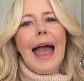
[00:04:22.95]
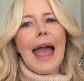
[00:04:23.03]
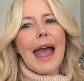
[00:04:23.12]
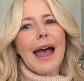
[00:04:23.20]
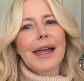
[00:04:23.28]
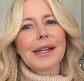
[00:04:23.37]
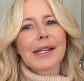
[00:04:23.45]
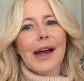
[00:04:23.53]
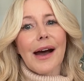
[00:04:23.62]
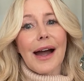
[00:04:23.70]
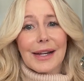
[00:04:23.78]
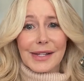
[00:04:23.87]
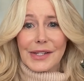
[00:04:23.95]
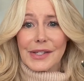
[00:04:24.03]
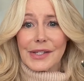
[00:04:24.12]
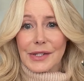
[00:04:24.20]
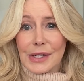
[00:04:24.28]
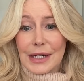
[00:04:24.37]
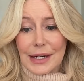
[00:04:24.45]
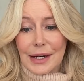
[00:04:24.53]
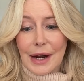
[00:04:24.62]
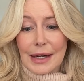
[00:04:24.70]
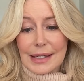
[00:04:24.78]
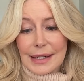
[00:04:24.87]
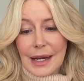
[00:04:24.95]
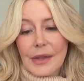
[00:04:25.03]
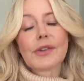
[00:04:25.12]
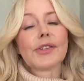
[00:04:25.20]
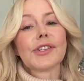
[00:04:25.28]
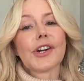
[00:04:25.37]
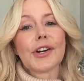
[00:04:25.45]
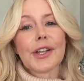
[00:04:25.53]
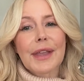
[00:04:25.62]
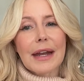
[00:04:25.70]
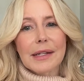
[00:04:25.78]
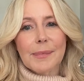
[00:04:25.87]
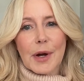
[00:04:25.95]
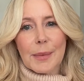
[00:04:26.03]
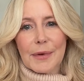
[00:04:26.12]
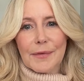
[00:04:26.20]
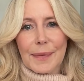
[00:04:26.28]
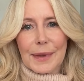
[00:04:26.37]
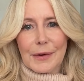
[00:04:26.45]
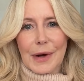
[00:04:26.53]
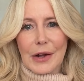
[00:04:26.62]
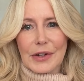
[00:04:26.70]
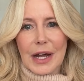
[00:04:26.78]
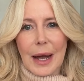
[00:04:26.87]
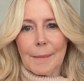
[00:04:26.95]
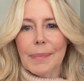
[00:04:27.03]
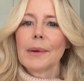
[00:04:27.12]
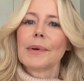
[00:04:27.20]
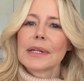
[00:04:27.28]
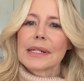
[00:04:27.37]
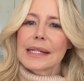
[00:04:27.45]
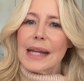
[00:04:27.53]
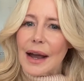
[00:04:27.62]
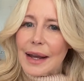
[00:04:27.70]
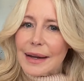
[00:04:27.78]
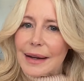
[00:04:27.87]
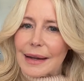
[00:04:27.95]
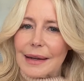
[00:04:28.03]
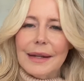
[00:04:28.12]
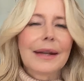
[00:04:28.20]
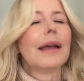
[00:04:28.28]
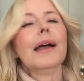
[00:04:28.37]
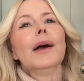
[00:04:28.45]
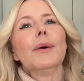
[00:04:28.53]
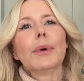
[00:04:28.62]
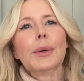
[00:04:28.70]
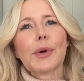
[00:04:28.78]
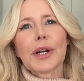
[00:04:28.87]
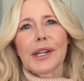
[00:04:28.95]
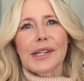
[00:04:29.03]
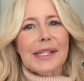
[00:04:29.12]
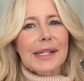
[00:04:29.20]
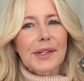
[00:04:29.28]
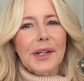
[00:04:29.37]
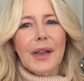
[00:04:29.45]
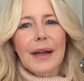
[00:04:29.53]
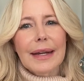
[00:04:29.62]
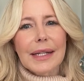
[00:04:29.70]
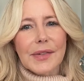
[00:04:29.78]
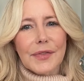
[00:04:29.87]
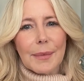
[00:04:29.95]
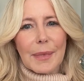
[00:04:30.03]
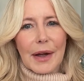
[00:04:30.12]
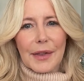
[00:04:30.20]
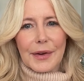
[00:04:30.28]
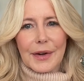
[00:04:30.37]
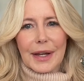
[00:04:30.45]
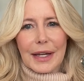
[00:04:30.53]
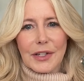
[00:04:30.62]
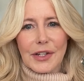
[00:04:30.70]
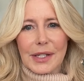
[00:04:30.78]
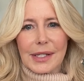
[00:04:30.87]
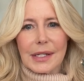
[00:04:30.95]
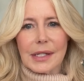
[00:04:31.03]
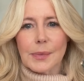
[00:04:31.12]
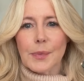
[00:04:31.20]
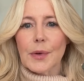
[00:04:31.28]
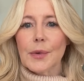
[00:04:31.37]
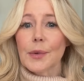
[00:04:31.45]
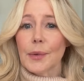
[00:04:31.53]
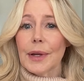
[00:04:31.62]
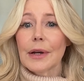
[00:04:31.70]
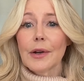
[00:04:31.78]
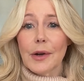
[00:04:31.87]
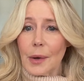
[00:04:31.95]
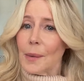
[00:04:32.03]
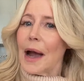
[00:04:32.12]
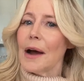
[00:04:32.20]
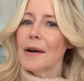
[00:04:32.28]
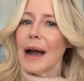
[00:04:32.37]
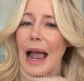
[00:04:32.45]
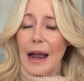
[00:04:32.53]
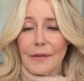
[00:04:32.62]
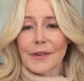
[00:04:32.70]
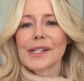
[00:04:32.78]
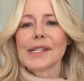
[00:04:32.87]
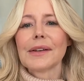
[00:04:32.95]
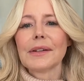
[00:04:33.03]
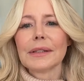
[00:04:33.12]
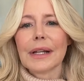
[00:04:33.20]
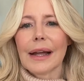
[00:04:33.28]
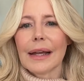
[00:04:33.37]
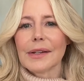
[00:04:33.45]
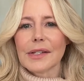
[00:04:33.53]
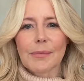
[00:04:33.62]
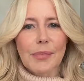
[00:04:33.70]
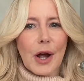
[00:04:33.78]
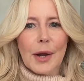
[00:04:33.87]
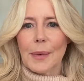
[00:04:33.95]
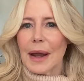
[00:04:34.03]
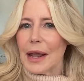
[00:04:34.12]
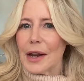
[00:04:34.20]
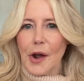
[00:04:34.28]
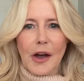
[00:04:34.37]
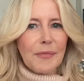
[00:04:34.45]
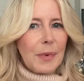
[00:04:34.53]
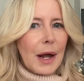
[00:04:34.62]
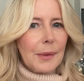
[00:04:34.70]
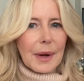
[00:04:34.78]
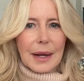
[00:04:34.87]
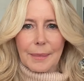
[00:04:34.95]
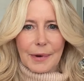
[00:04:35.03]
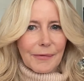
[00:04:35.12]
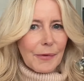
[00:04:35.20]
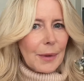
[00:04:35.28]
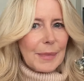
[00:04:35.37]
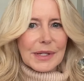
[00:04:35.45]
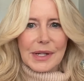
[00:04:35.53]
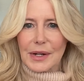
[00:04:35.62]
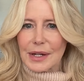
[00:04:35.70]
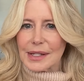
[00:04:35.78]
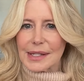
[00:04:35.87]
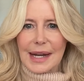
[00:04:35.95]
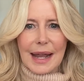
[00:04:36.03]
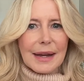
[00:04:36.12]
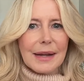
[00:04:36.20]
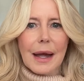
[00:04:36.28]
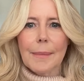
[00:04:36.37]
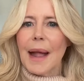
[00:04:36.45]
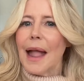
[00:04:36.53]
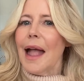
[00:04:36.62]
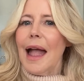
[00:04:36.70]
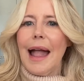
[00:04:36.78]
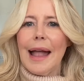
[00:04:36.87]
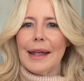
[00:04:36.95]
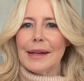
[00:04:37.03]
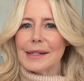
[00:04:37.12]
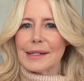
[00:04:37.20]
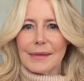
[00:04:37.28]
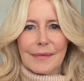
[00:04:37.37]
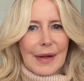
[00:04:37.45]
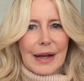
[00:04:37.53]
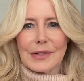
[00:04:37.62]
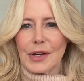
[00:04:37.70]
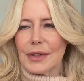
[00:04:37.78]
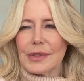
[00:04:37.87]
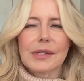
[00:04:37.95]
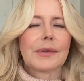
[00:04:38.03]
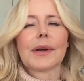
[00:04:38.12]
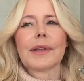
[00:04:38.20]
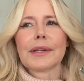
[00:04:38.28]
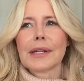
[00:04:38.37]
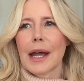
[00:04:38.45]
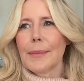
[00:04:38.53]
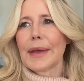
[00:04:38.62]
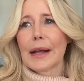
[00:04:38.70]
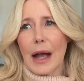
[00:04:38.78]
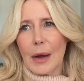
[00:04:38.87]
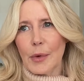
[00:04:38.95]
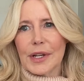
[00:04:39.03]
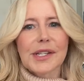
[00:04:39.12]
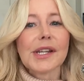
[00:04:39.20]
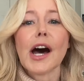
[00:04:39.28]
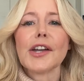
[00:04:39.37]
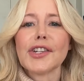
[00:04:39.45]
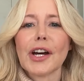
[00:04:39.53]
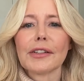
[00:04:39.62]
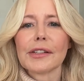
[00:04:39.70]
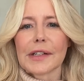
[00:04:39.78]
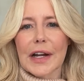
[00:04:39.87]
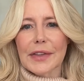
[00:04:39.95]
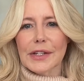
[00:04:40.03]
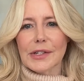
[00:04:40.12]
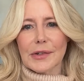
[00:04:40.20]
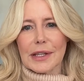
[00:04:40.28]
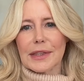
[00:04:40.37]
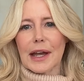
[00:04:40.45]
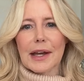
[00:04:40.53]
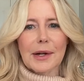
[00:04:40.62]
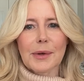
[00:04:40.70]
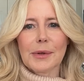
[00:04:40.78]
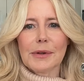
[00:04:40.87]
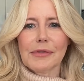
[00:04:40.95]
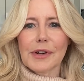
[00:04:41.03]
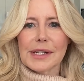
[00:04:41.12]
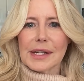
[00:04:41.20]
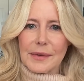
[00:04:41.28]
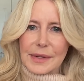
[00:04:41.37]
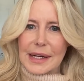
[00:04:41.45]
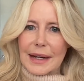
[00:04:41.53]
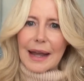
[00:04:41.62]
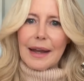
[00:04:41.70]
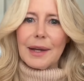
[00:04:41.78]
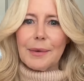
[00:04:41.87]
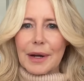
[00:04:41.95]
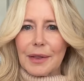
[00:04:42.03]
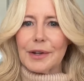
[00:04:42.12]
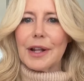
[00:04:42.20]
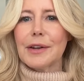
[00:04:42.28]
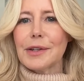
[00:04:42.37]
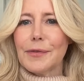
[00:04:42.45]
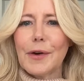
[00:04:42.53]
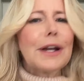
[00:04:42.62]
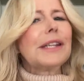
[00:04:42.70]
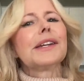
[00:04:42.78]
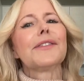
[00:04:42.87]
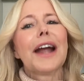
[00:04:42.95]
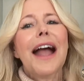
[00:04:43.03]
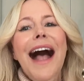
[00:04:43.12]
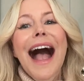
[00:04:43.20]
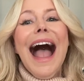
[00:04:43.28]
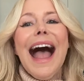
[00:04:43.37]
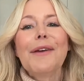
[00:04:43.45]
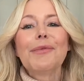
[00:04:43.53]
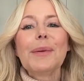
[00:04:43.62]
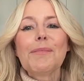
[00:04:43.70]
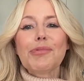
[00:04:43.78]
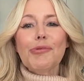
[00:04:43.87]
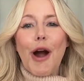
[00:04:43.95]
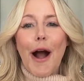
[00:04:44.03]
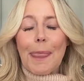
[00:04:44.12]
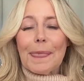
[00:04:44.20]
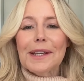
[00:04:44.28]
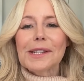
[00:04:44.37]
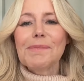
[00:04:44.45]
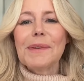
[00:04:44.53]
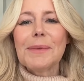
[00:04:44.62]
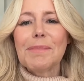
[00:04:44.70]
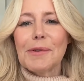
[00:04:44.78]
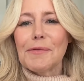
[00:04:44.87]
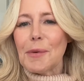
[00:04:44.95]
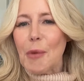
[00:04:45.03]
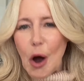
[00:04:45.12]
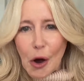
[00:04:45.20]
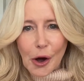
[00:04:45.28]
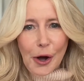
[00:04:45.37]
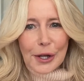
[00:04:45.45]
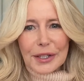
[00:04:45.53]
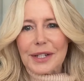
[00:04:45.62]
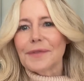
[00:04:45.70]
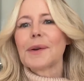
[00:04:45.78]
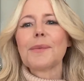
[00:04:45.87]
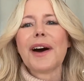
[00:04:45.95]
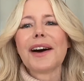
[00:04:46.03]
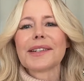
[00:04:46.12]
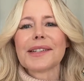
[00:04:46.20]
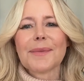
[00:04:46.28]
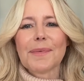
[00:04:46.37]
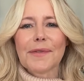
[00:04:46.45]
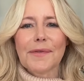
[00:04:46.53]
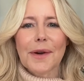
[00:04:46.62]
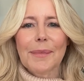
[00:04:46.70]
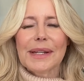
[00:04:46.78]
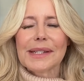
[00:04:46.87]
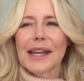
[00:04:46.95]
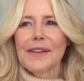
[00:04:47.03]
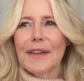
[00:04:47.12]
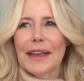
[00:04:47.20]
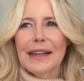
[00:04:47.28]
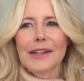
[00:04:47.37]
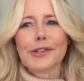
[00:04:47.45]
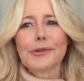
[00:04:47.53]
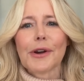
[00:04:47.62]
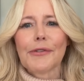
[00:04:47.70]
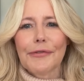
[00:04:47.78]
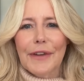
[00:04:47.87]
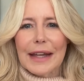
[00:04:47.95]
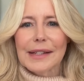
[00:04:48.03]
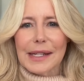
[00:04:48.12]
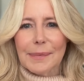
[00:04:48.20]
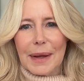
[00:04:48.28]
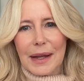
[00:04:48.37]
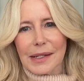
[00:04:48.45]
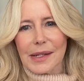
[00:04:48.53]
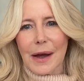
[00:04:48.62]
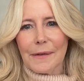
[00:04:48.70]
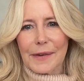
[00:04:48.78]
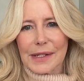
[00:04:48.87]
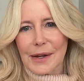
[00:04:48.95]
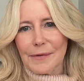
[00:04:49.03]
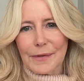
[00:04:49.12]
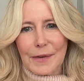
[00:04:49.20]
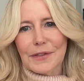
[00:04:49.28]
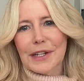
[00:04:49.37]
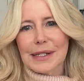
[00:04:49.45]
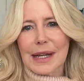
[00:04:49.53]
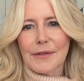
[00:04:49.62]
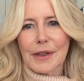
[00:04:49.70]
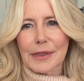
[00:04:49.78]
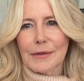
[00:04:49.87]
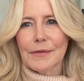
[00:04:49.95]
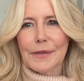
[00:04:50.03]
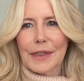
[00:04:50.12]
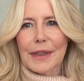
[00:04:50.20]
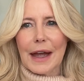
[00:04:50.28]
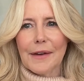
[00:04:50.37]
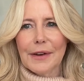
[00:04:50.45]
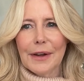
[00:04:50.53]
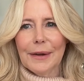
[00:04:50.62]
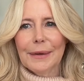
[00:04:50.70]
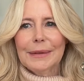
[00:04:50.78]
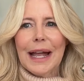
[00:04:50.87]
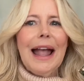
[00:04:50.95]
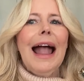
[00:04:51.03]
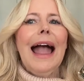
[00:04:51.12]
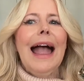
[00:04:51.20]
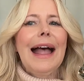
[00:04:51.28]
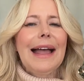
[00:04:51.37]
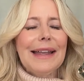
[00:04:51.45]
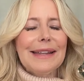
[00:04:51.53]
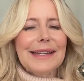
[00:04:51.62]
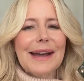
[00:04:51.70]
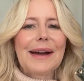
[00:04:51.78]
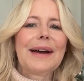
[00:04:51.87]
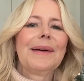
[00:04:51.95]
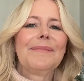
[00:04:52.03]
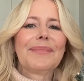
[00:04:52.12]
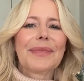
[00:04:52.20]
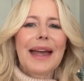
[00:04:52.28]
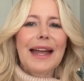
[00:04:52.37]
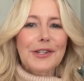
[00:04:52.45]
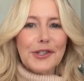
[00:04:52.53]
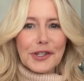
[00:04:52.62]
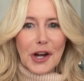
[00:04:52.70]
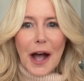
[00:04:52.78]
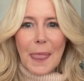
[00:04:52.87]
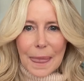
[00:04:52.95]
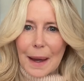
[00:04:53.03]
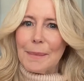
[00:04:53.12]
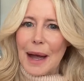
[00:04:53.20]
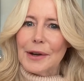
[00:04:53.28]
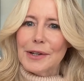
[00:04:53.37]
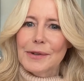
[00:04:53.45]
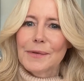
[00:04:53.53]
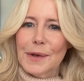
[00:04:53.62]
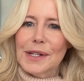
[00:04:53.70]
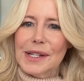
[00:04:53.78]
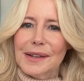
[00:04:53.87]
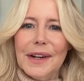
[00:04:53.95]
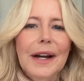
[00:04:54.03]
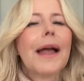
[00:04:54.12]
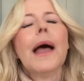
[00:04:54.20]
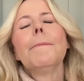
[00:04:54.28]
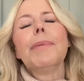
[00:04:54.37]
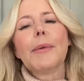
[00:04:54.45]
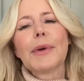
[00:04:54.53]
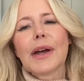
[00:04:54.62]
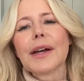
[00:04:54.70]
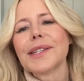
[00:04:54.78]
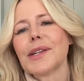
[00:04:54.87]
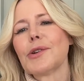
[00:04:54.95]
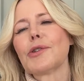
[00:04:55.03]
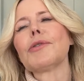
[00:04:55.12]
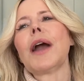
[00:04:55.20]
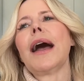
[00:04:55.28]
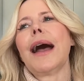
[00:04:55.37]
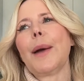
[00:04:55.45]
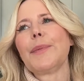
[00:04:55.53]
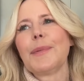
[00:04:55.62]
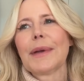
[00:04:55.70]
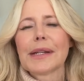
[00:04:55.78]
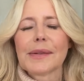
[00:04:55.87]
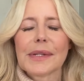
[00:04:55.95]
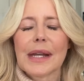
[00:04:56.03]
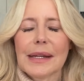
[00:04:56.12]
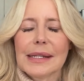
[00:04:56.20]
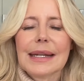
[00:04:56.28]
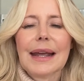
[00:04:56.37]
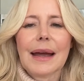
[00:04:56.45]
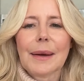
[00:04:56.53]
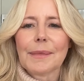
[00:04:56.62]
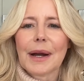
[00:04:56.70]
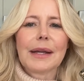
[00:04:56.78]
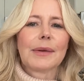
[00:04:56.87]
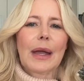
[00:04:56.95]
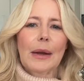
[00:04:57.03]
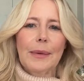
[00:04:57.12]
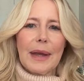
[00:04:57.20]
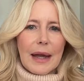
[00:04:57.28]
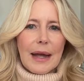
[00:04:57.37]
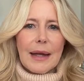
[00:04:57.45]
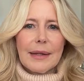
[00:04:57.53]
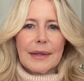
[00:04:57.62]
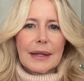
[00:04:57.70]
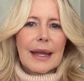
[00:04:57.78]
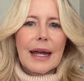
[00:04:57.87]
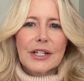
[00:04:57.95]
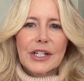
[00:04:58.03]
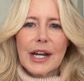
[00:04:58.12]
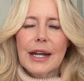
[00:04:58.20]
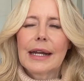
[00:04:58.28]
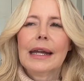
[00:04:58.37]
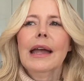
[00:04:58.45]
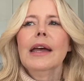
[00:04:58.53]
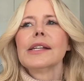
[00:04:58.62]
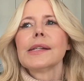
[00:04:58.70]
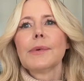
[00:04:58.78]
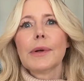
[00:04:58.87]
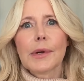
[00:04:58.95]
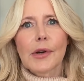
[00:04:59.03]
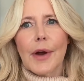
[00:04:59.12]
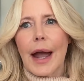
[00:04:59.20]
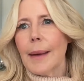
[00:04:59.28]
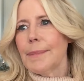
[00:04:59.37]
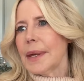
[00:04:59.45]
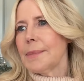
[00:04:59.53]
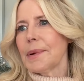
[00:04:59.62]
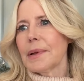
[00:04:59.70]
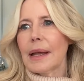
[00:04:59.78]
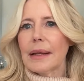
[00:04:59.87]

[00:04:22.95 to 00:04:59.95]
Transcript: And I, he and I together started that department from the ground up. But we decided we weren't going to steal clients from other agencies. We were going to go out every single night to Broadway and off Broadway and performance art and stand up and I tell the story all the time. Like, I once saw a juggler on the street that had a cool voice, and I was like, hey, you want to learn how to do voiceover? And we brought wow. Oh. these people from all different walks of the performance life into our fancy pants office on 57th and Fifth Avenue and, um, and taught them how to do voiceover. But we also grabbed, because it was ICM, right? Like, we had the cachet. So we would grab people